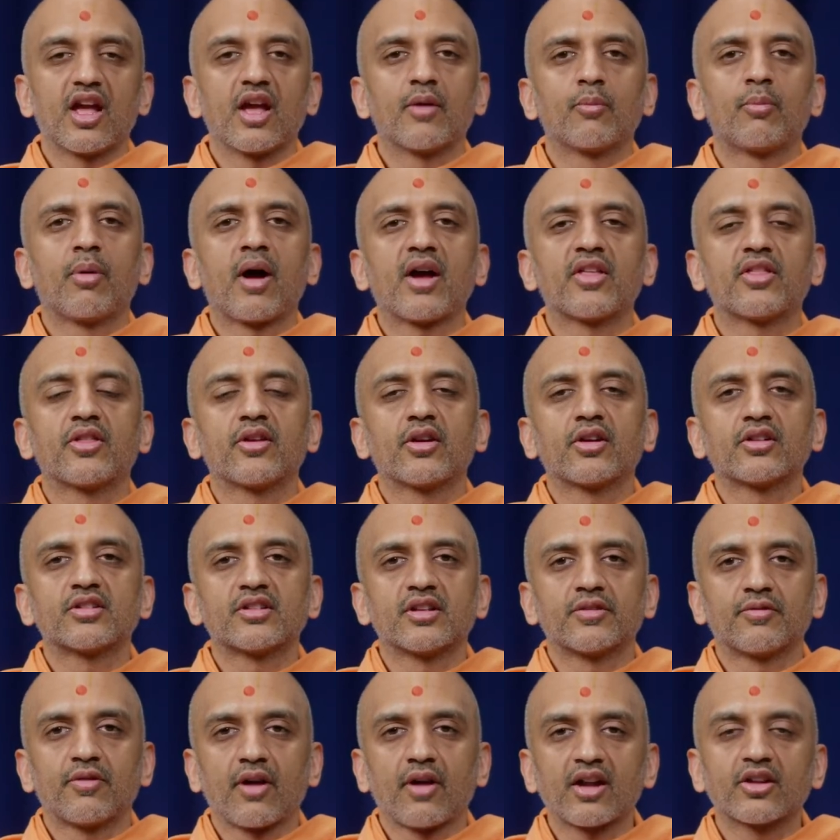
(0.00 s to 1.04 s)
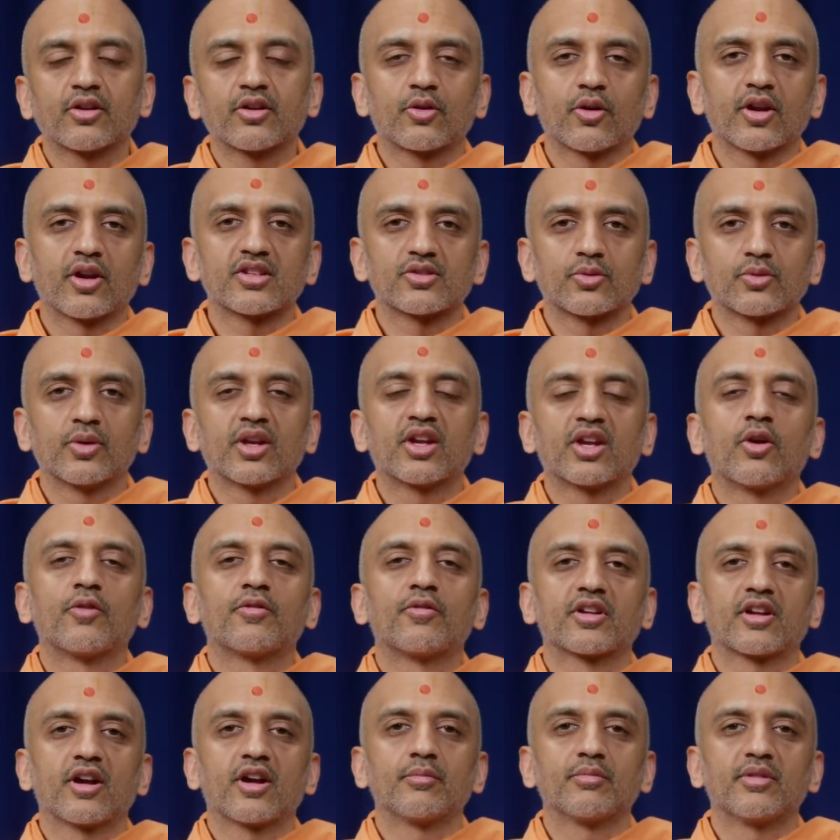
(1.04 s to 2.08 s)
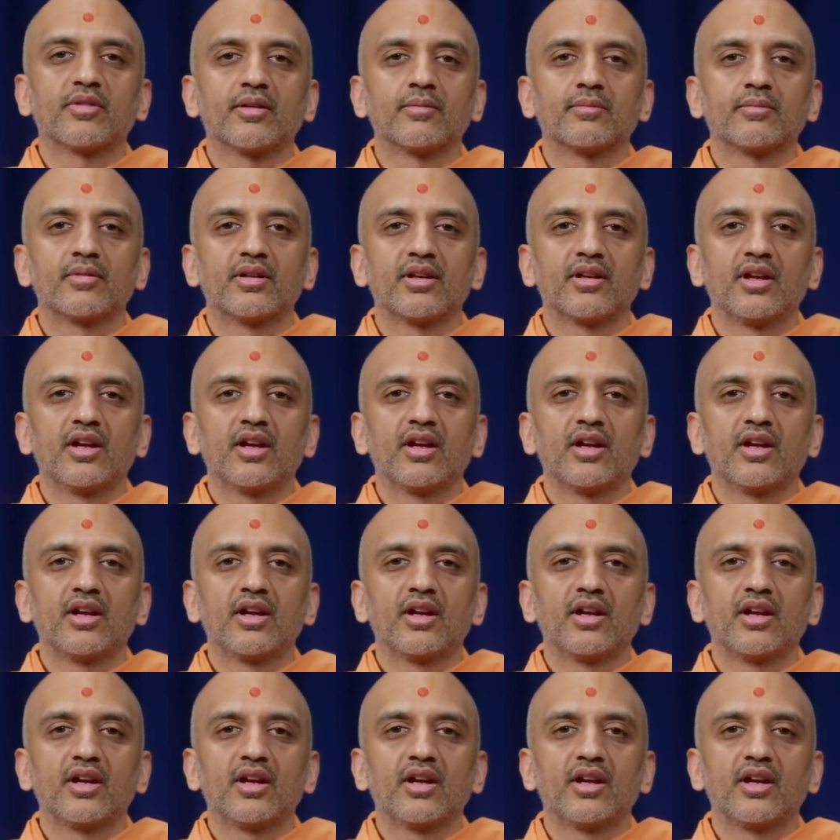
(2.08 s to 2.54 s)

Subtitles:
and by their divine grace, we can overcome them.